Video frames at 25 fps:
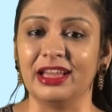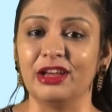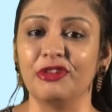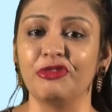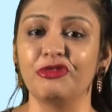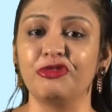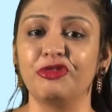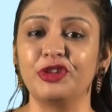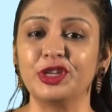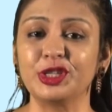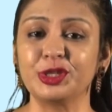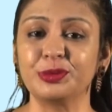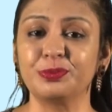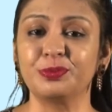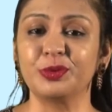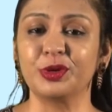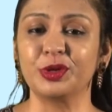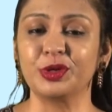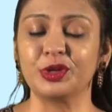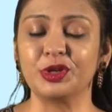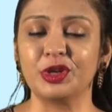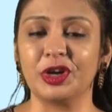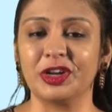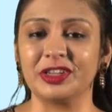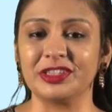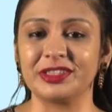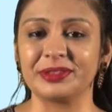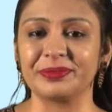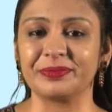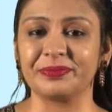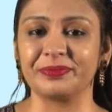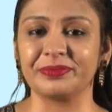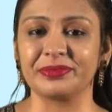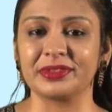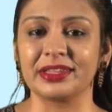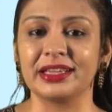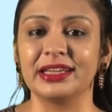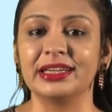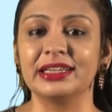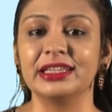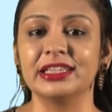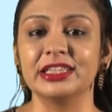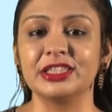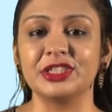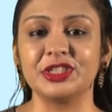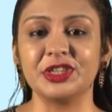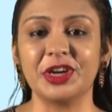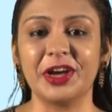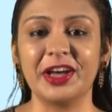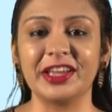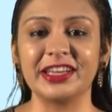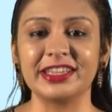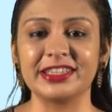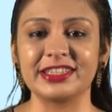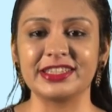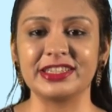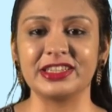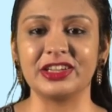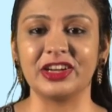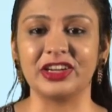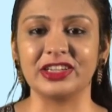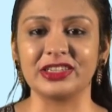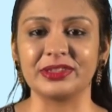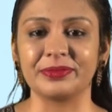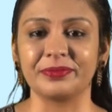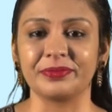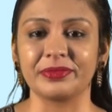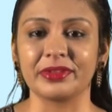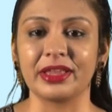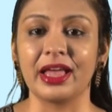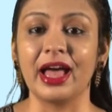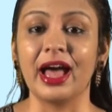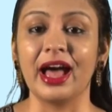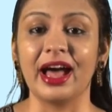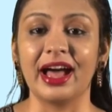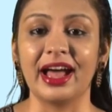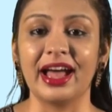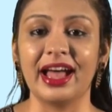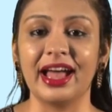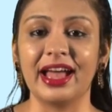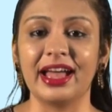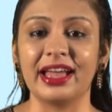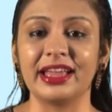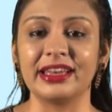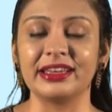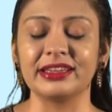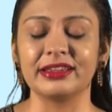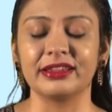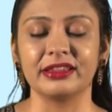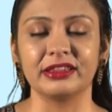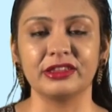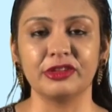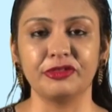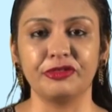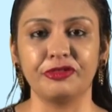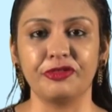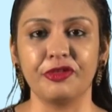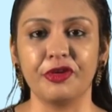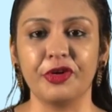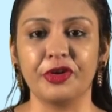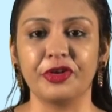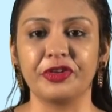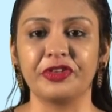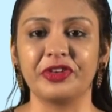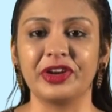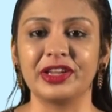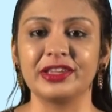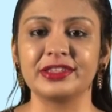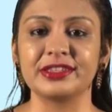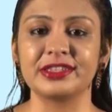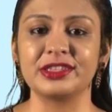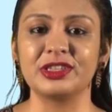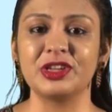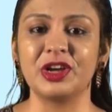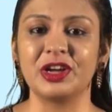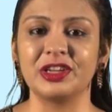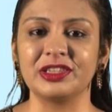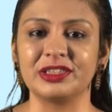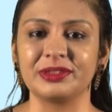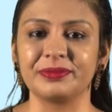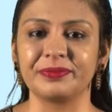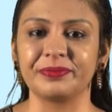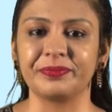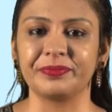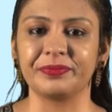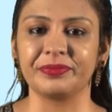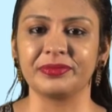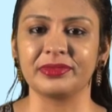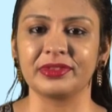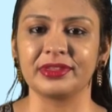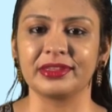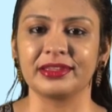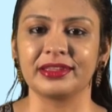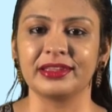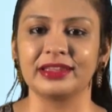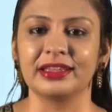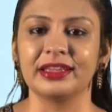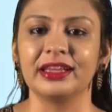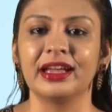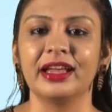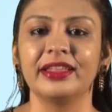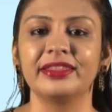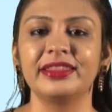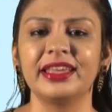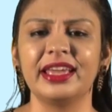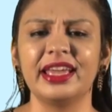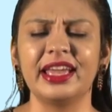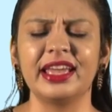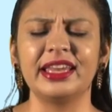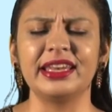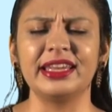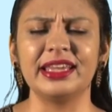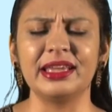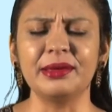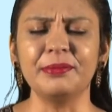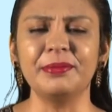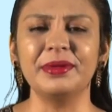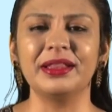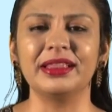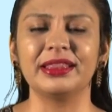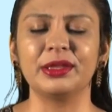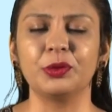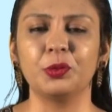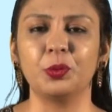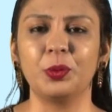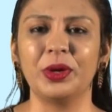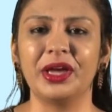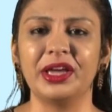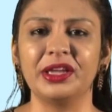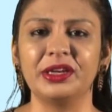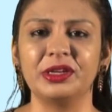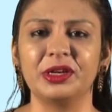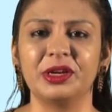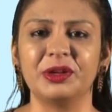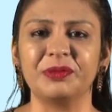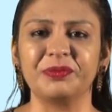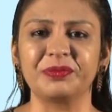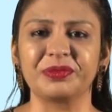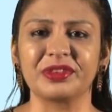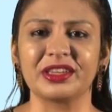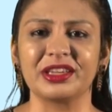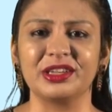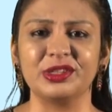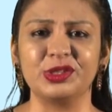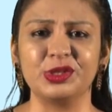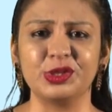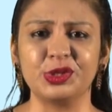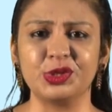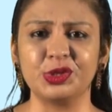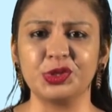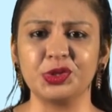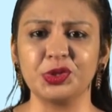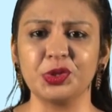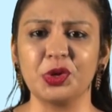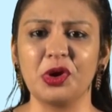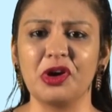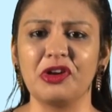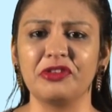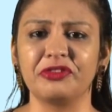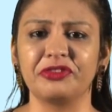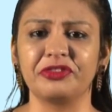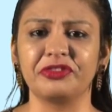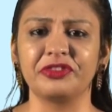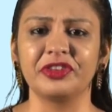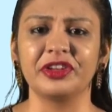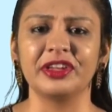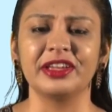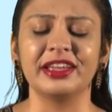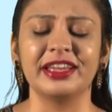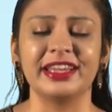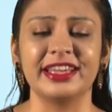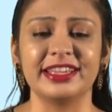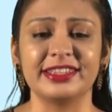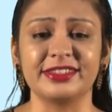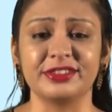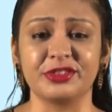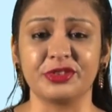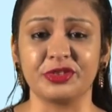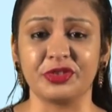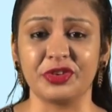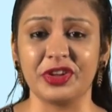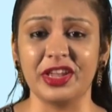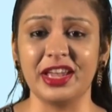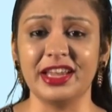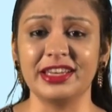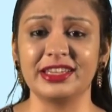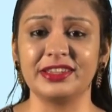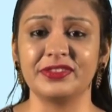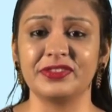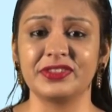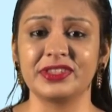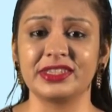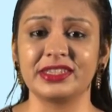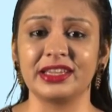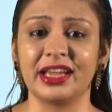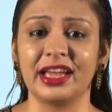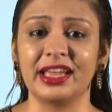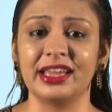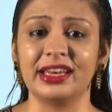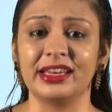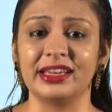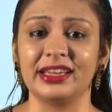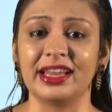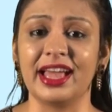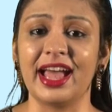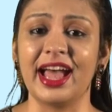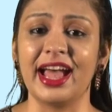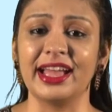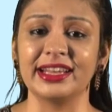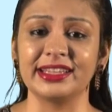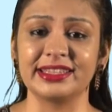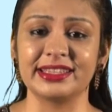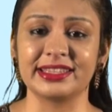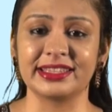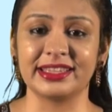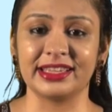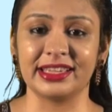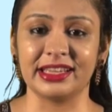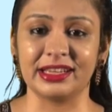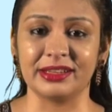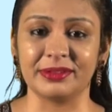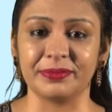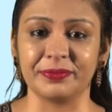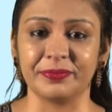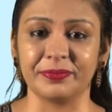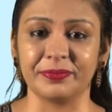Fishbone Knot, Taurus Knot and the Four Rings Knot. They enable the wearer to show off his creative style and skill.